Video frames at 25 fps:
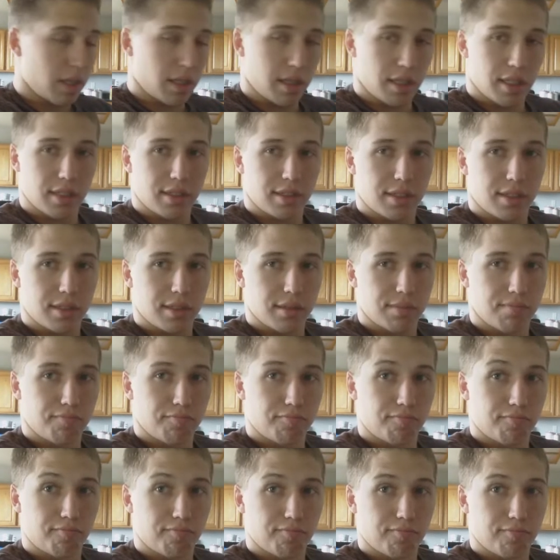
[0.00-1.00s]
yeah, that's
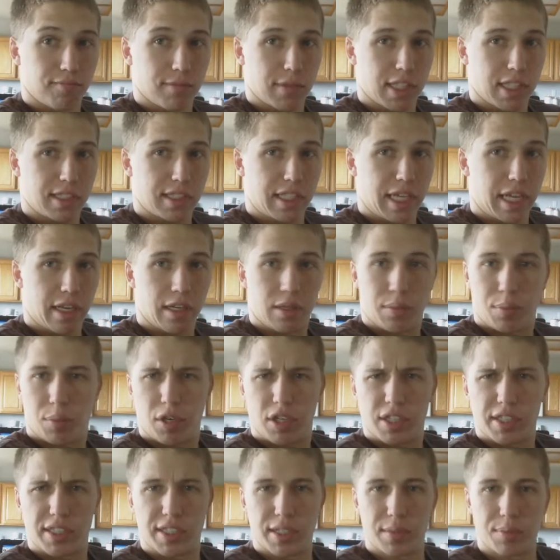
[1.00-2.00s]
gainer.
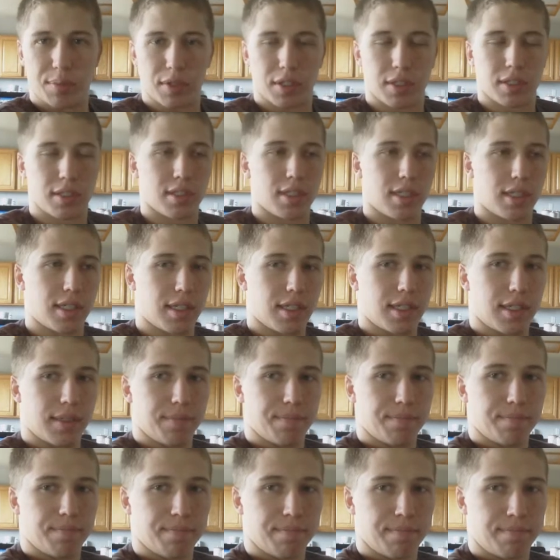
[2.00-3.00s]
Pretty
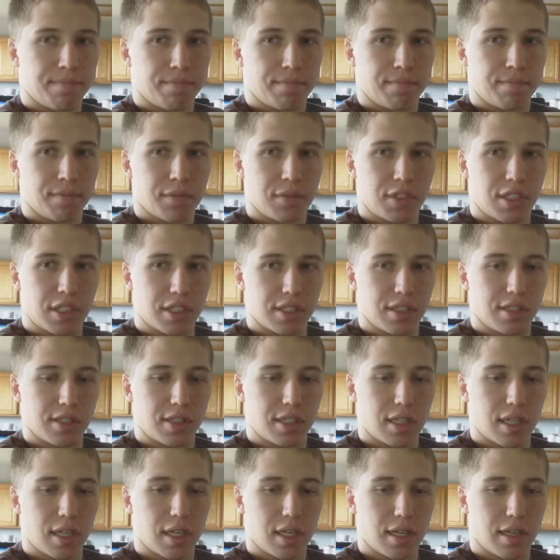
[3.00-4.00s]
simple.
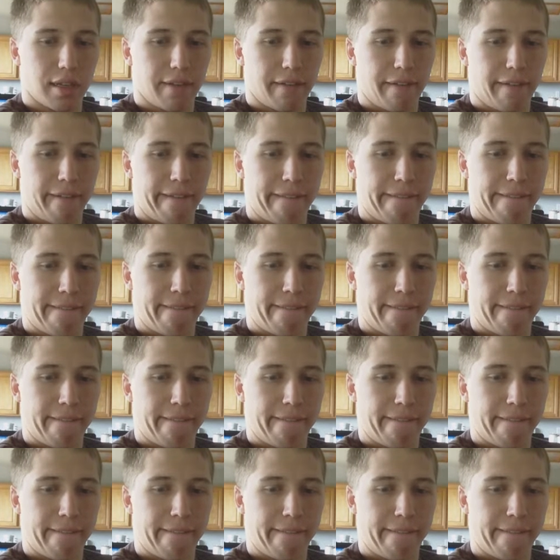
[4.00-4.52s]
Just go